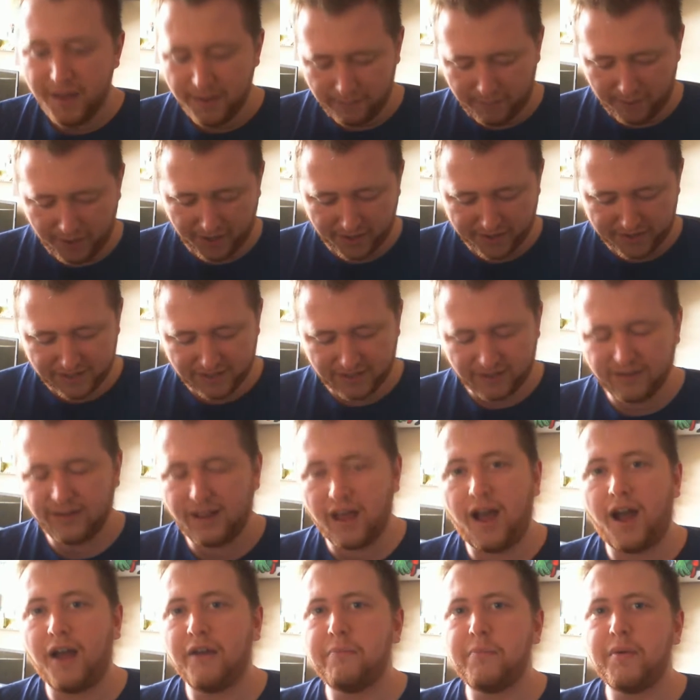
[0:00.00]
But
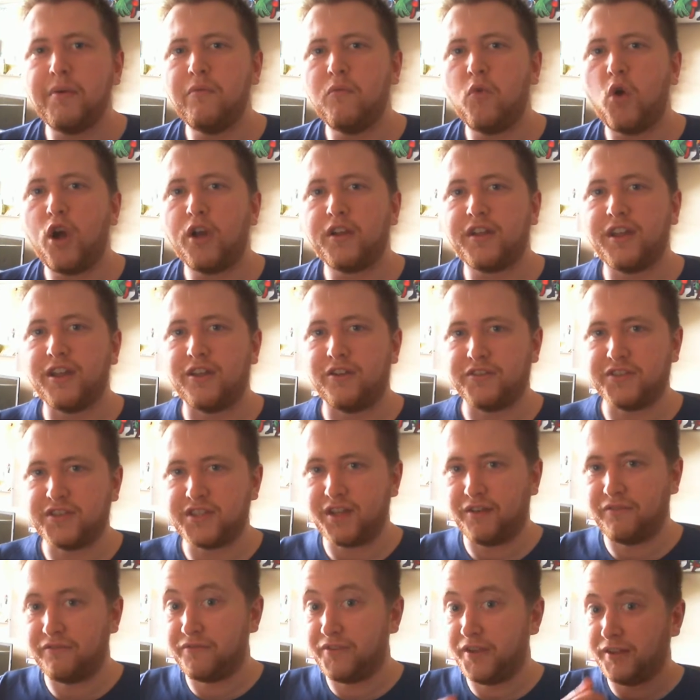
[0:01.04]
I've been working on
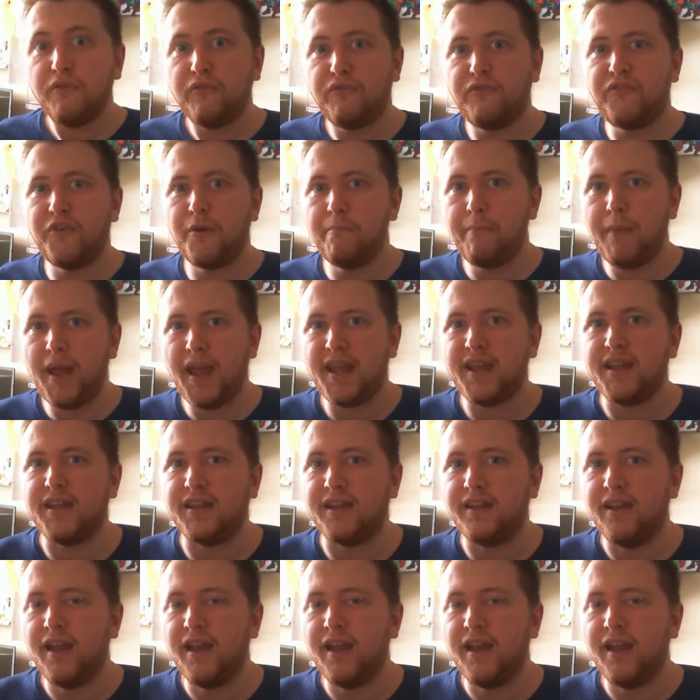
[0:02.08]
something for May.